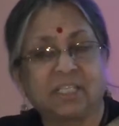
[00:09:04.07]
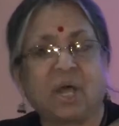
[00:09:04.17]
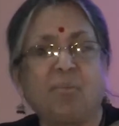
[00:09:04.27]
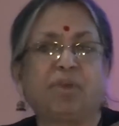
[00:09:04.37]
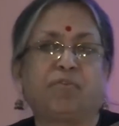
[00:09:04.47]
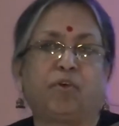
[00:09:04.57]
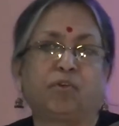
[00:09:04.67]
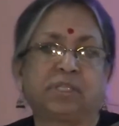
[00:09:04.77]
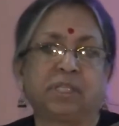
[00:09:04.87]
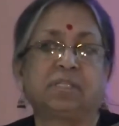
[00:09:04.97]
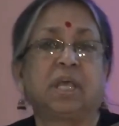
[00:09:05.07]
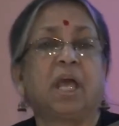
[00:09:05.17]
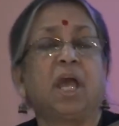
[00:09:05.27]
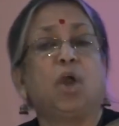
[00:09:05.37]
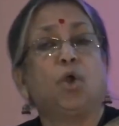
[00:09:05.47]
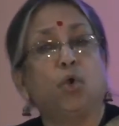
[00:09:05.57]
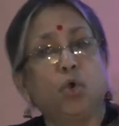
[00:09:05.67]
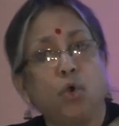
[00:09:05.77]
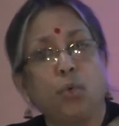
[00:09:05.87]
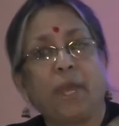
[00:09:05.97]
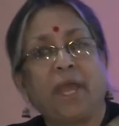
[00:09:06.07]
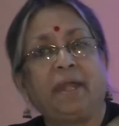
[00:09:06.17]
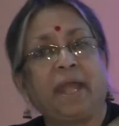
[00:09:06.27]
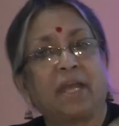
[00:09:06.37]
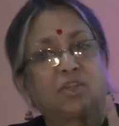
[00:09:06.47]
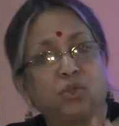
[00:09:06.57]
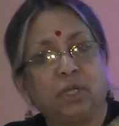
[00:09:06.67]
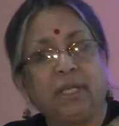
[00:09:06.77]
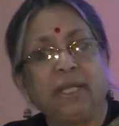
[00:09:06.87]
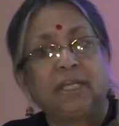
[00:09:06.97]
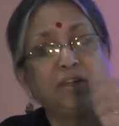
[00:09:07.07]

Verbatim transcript: Islamic forces, who were actually